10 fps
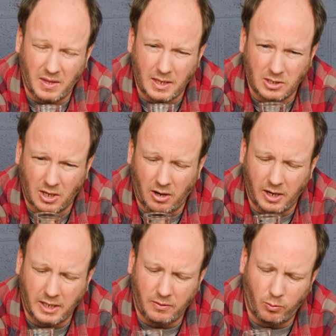It's
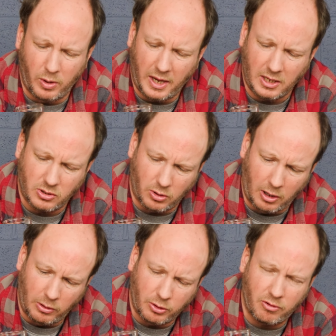kind of weird. It's got a
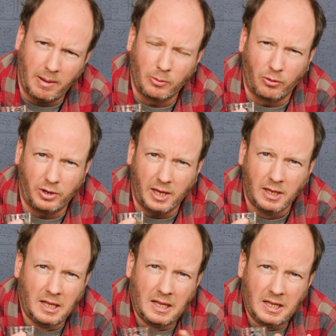lot of crema on
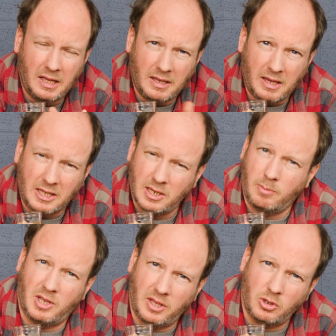it. It
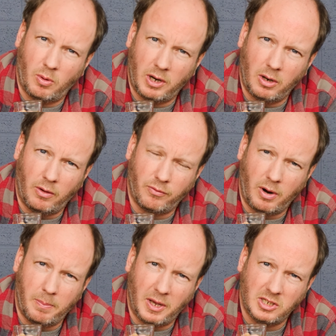seems like there's quite a lot of
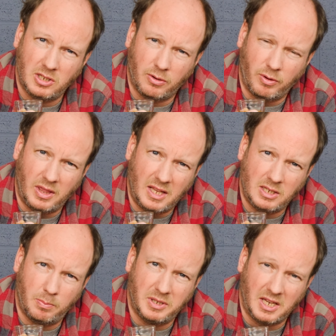Robusta in
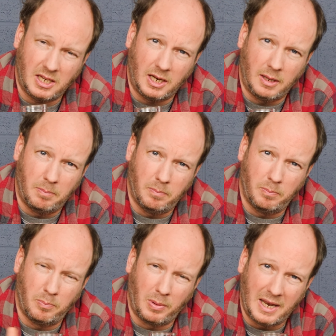this particular
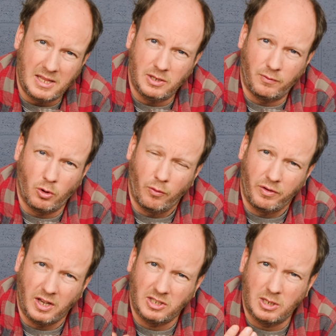blend of
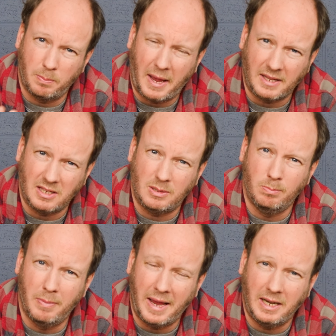coffee. I suspect it's
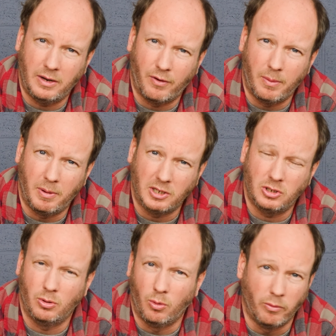mainly
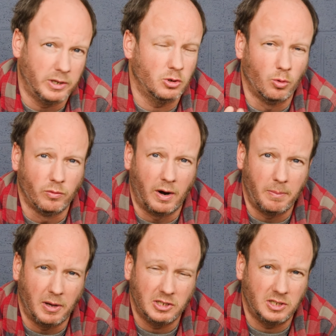Robusta or it's all
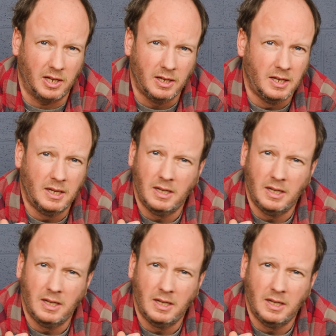Robusta.